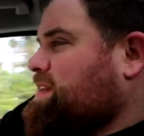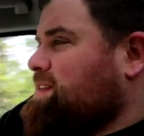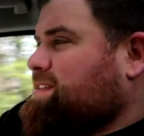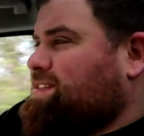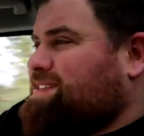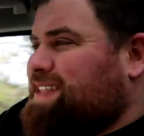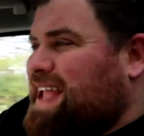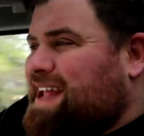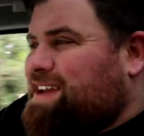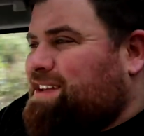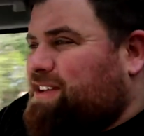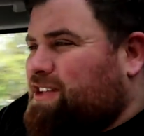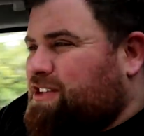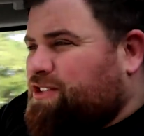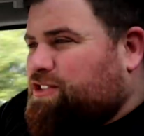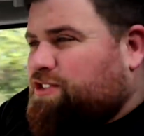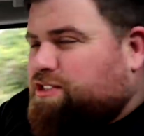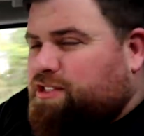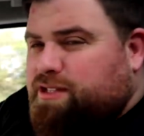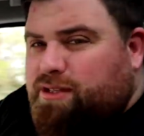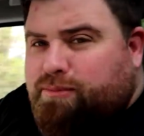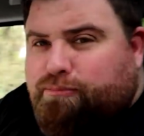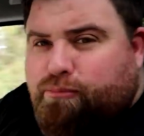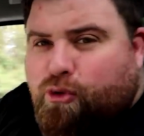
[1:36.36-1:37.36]

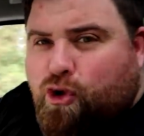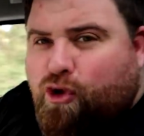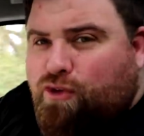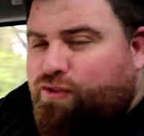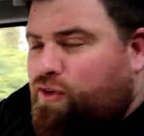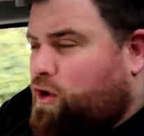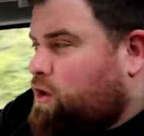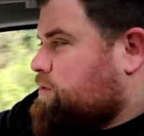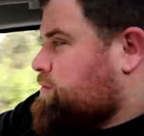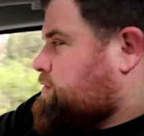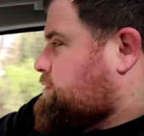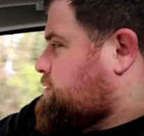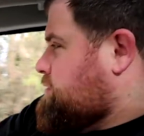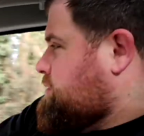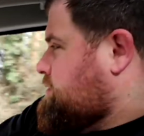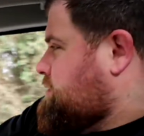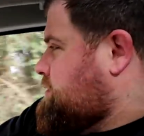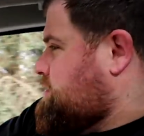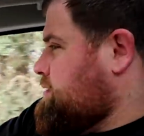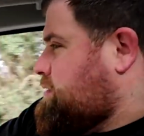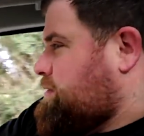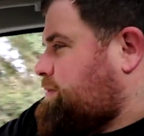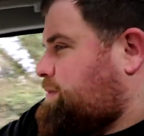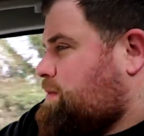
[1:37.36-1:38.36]
standards move on,
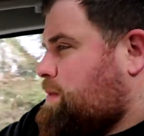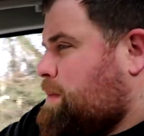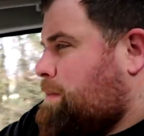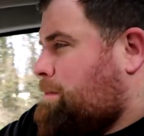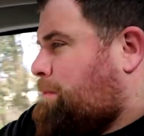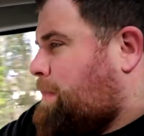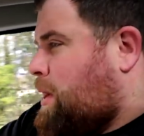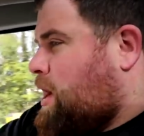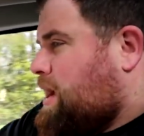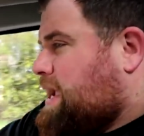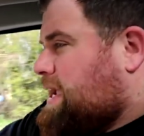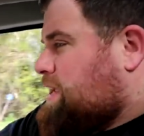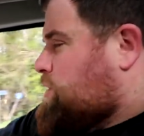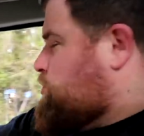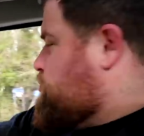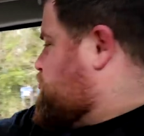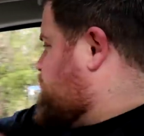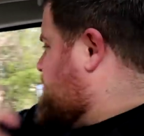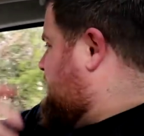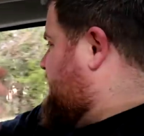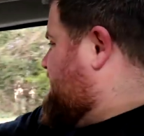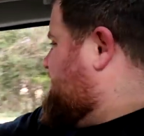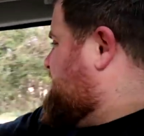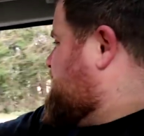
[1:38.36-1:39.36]
buying
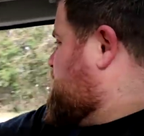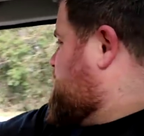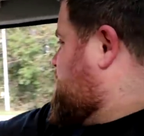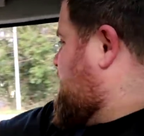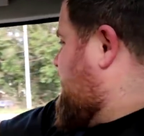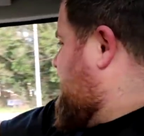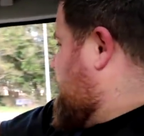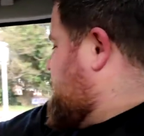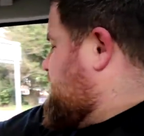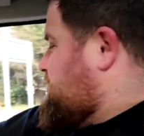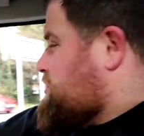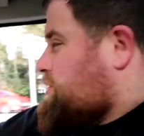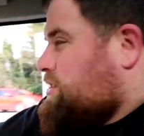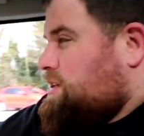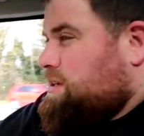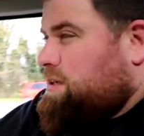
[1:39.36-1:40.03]
trends change,